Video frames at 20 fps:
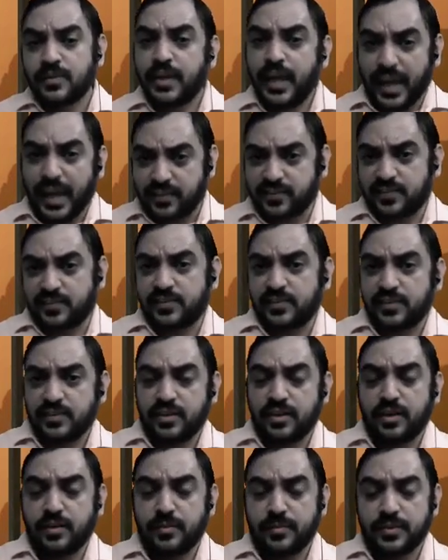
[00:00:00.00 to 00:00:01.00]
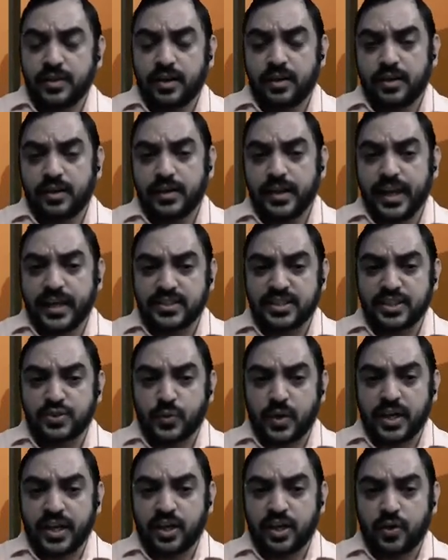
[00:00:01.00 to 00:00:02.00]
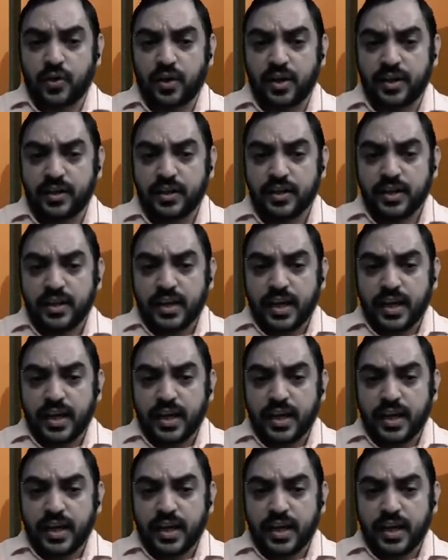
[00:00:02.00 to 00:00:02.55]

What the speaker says: X is what I call it,